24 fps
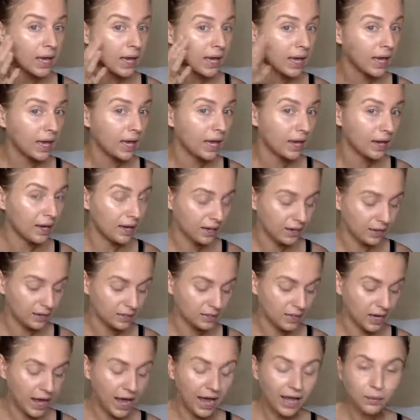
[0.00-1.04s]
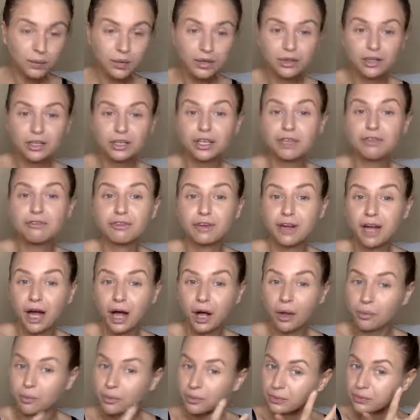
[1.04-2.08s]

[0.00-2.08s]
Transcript: And I went looking for help